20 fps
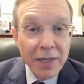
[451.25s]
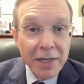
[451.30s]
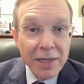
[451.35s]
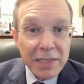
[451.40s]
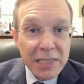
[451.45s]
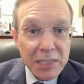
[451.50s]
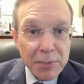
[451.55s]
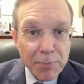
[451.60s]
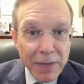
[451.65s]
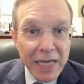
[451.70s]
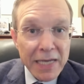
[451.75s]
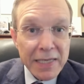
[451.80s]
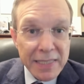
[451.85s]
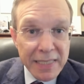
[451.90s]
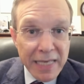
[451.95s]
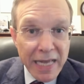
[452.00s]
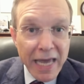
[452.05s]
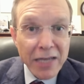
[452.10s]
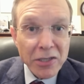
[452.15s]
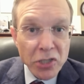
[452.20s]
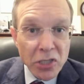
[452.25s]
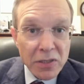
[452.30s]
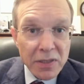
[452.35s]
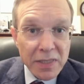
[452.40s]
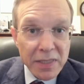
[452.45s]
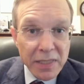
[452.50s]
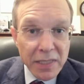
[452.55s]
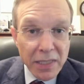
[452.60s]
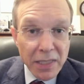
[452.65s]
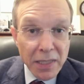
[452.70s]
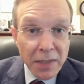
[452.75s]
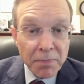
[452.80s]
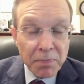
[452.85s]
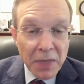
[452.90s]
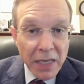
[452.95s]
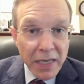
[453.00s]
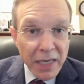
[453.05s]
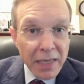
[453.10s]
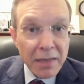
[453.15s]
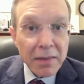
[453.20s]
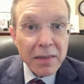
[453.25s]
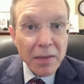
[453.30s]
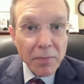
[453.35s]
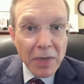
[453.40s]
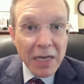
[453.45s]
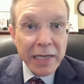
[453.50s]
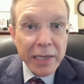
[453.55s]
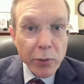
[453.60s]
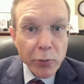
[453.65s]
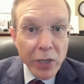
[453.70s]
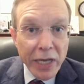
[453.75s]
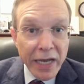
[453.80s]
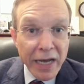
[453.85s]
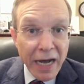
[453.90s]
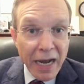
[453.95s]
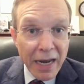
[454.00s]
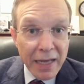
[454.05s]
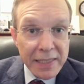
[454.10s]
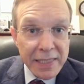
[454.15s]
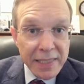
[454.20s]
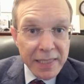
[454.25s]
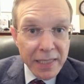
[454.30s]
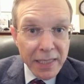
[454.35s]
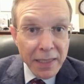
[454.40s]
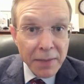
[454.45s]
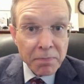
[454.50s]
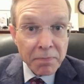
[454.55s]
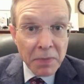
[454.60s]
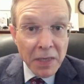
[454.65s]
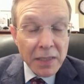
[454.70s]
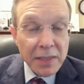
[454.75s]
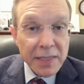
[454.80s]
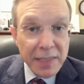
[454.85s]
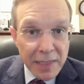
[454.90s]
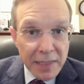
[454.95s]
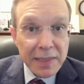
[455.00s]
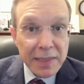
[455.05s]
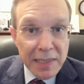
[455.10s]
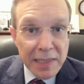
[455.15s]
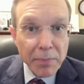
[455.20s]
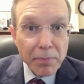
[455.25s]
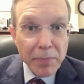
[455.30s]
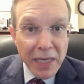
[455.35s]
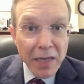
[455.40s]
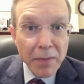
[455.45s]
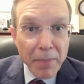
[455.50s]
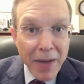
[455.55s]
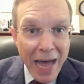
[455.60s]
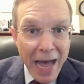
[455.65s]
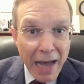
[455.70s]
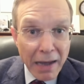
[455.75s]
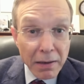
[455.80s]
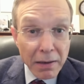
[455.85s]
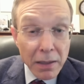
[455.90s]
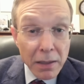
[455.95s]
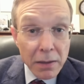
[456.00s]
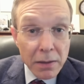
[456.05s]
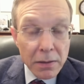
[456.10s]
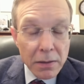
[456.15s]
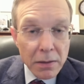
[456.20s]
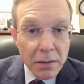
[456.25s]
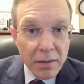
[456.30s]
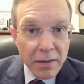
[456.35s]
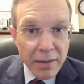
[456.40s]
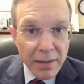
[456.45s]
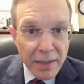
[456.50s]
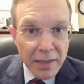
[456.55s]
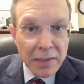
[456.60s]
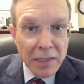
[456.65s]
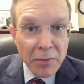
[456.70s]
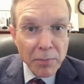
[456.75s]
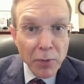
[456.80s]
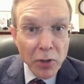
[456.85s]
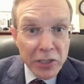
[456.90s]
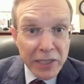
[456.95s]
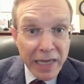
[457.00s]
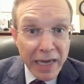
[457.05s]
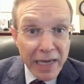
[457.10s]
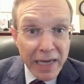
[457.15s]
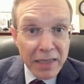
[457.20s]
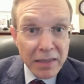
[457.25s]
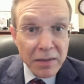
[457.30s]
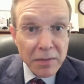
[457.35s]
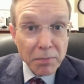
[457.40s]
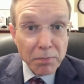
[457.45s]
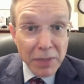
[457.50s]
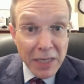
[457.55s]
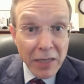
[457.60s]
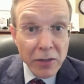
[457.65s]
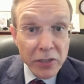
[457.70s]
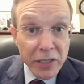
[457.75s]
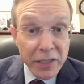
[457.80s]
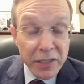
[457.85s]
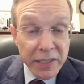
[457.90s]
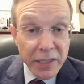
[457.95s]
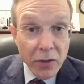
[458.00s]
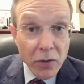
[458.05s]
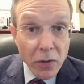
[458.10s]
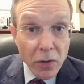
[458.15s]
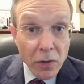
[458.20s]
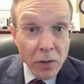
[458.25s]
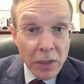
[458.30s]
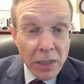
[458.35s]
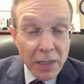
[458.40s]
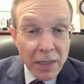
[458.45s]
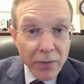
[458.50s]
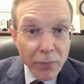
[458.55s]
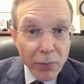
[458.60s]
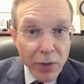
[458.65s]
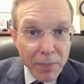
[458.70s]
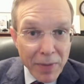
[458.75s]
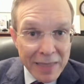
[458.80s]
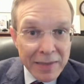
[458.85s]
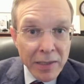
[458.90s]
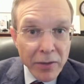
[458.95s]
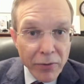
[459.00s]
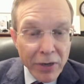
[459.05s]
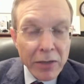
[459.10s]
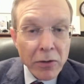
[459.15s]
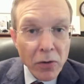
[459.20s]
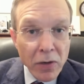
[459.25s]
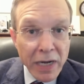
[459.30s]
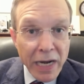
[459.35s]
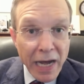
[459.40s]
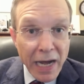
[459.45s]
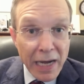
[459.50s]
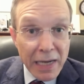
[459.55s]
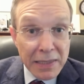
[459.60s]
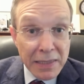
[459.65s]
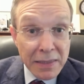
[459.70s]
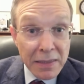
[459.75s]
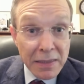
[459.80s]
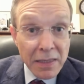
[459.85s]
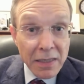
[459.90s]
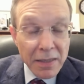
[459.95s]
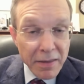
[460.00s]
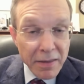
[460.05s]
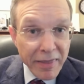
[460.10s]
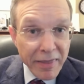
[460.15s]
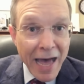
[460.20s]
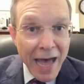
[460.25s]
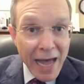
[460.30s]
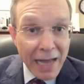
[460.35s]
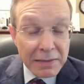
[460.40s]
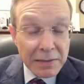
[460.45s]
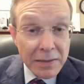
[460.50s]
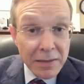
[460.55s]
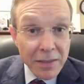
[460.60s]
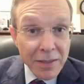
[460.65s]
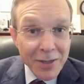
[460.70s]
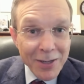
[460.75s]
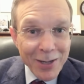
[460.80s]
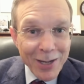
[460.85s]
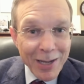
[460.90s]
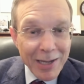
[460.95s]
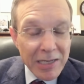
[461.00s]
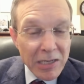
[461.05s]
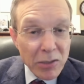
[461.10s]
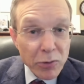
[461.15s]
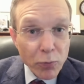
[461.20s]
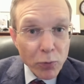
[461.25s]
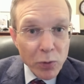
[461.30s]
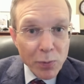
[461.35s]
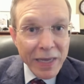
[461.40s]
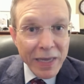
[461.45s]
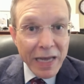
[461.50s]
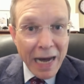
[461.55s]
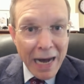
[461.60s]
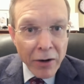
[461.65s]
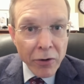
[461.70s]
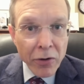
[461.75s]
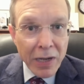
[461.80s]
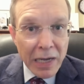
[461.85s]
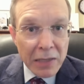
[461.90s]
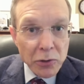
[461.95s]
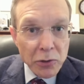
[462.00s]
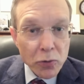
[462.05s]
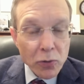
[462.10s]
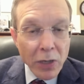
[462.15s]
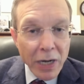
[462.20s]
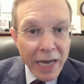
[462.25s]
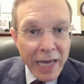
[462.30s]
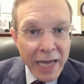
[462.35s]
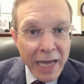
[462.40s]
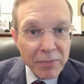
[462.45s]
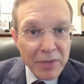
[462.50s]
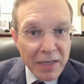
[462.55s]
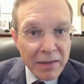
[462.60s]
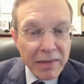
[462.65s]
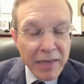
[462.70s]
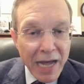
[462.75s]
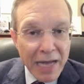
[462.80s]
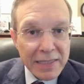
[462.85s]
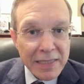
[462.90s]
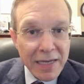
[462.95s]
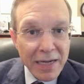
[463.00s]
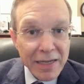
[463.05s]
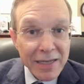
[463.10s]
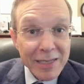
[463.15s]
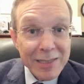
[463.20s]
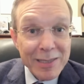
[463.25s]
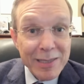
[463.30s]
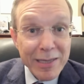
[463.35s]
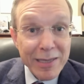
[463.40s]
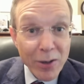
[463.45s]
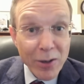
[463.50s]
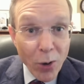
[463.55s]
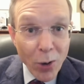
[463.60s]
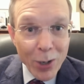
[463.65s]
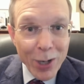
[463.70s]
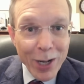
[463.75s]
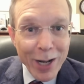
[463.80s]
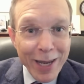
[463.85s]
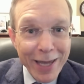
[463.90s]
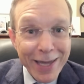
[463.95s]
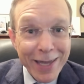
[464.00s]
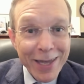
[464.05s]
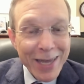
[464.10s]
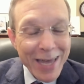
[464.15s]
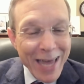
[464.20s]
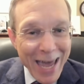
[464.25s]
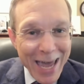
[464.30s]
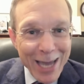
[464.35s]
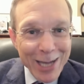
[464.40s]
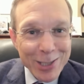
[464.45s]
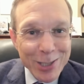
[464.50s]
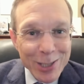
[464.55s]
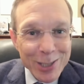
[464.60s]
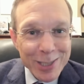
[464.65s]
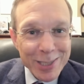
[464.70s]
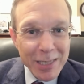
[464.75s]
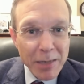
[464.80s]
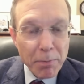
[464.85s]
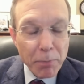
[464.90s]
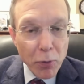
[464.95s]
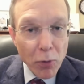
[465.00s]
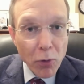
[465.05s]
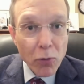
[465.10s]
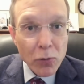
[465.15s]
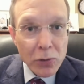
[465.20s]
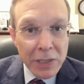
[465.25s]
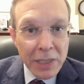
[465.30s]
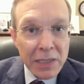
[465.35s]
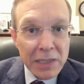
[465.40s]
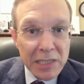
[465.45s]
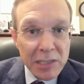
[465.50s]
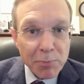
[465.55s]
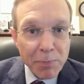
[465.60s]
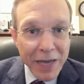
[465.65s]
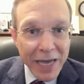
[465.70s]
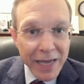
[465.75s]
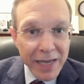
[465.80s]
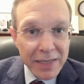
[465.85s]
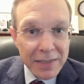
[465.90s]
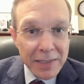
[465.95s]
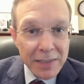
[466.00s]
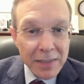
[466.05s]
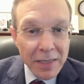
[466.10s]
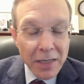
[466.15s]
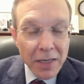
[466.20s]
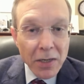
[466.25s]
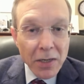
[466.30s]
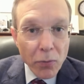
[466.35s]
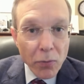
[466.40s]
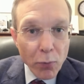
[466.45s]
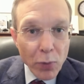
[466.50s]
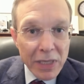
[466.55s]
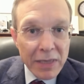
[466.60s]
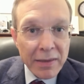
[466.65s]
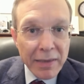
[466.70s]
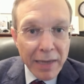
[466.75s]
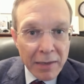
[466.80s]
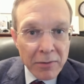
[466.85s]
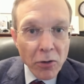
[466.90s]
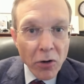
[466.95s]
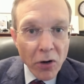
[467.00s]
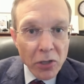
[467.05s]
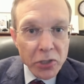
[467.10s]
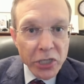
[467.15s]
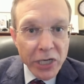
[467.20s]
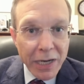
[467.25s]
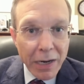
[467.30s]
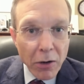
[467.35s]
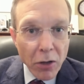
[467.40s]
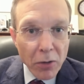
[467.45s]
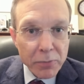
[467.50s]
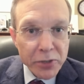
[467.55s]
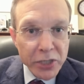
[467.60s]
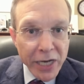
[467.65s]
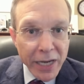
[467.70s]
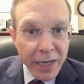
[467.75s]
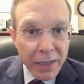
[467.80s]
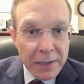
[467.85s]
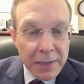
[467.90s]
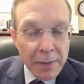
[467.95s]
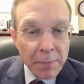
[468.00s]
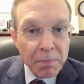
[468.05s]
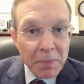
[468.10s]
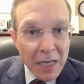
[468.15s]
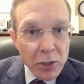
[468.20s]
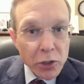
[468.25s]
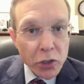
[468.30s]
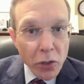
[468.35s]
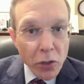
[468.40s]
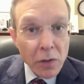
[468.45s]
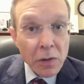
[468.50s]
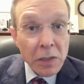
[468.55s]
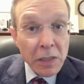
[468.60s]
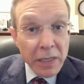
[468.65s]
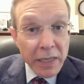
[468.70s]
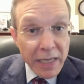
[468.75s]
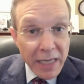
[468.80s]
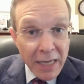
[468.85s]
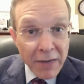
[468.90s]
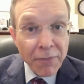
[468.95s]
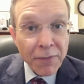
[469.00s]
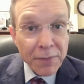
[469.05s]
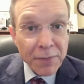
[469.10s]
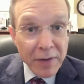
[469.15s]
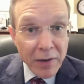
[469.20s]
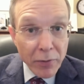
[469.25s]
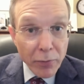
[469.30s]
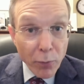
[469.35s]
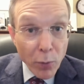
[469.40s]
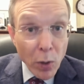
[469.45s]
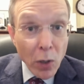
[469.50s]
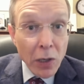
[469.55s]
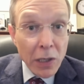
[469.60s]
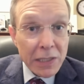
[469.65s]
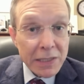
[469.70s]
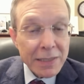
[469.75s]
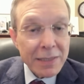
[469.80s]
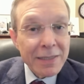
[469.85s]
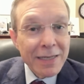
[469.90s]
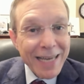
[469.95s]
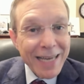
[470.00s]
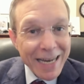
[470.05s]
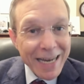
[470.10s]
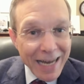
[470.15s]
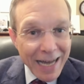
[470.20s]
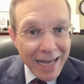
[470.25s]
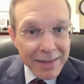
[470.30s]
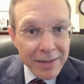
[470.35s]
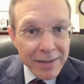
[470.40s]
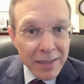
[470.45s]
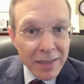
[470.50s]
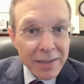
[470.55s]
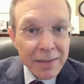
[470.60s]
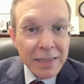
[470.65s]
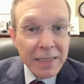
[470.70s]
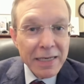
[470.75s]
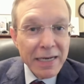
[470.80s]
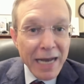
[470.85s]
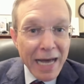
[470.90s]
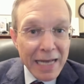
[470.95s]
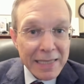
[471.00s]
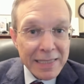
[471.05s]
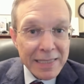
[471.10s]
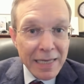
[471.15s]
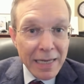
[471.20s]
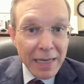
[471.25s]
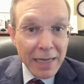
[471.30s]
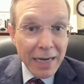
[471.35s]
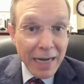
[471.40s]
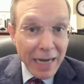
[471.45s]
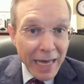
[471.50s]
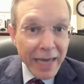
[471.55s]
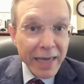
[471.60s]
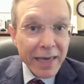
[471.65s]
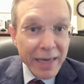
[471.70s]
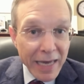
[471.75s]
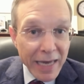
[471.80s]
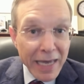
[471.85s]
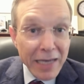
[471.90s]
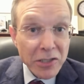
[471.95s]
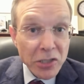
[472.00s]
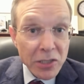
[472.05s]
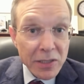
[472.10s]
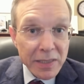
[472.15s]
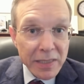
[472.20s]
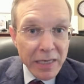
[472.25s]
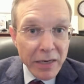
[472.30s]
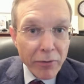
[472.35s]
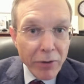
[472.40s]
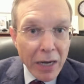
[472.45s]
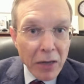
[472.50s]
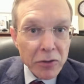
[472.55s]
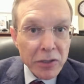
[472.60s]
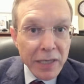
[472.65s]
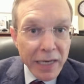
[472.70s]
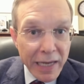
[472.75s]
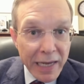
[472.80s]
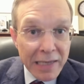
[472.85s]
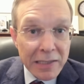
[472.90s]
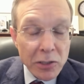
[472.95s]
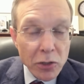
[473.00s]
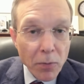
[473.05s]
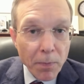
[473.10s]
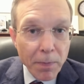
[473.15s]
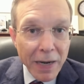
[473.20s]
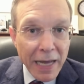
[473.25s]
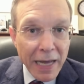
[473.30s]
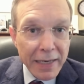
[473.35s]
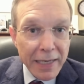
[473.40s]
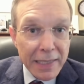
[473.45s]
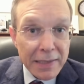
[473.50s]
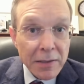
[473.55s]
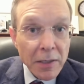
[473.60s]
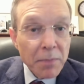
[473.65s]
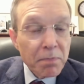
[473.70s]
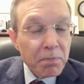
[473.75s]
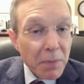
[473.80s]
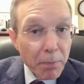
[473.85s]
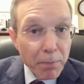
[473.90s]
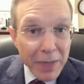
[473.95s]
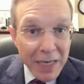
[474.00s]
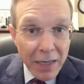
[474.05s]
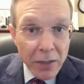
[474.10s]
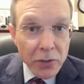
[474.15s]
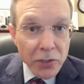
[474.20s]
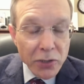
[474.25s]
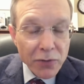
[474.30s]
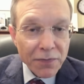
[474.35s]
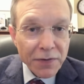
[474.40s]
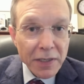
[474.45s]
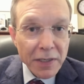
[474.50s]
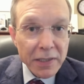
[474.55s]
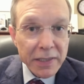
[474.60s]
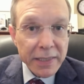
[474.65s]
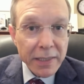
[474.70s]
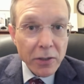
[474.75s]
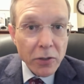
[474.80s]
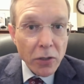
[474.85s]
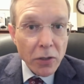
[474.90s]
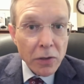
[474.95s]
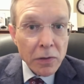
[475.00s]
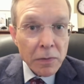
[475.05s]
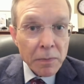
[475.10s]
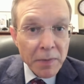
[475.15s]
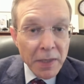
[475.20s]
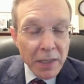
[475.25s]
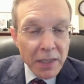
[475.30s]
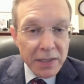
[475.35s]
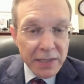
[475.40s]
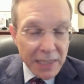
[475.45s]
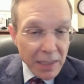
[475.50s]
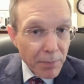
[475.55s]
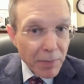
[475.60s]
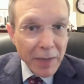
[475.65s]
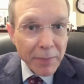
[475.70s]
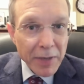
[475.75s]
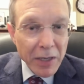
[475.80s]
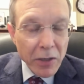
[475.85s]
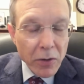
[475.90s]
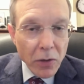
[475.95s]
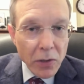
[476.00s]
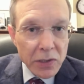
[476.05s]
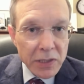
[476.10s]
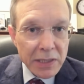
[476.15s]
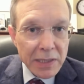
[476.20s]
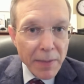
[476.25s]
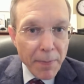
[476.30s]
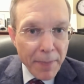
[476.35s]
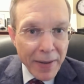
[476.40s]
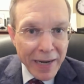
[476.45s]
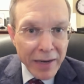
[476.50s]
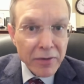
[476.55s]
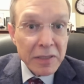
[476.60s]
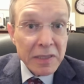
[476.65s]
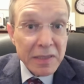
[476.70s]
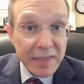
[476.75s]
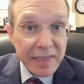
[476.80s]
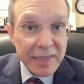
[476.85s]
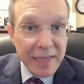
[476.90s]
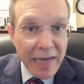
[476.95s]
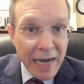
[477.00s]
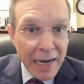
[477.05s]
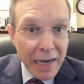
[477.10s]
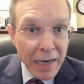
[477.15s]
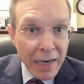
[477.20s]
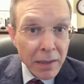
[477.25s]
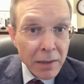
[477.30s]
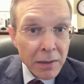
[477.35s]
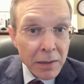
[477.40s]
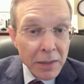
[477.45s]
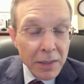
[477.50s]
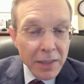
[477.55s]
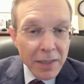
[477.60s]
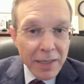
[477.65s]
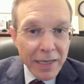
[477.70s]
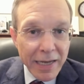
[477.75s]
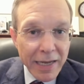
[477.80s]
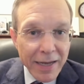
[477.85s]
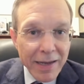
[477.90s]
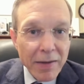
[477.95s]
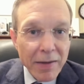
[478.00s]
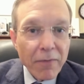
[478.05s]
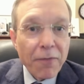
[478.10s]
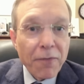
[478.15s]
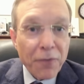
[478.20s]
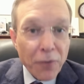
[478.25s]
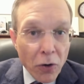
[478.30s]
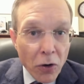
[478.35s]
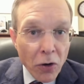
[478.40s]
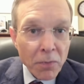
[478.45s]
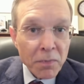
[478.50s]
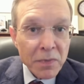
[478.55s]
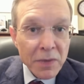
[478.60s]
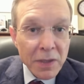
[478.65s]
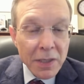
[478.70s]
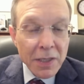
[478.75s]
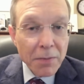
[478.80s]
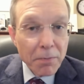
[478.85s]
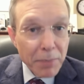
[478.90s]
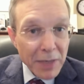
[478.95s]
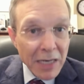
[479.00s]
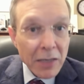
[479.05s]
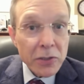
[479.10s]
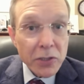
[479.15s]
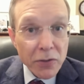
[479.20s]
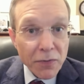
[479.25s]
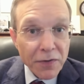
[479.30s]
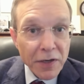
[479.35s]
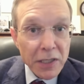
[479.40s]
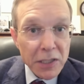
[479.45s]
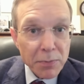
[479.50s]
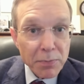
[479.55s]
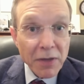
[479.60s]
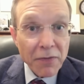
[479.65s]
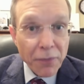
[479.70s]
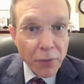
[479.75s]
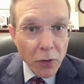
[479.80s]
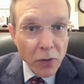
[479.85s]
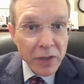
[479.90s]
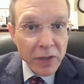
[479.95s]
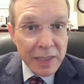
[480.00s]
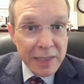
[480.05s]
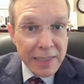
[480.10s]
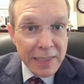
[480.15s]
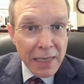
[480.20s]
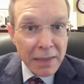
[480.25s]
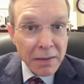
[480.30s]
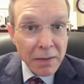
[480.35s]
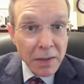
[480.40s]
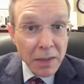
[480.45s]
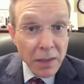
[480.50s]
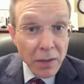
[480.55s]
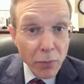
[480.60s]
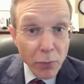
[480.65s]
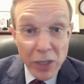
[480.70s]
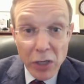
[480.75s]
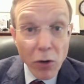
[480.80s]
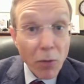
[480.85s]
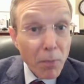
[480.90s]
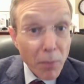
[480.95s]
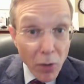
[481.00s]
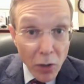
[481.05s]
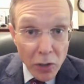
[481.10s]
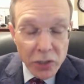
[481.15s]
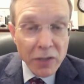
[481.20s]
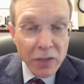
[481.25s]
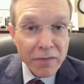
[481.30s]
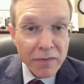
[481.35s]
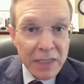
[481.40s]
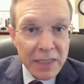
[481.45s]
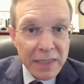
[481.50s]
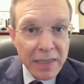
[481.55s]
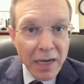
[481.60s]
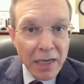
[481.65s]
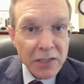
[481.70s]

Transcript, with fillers: space agency in the Milky Way galaxy since the Big Bang, mm. 13.8 billion years ago. We better recognize that. Uh, it would be arrogant to claim that NASA is the only agency polluting space with technological objects. So, if there was another NASA like agency around an exoplanet billions of years ago, simply because the parent star uh, formed billions of years before the sun, we know most of the stars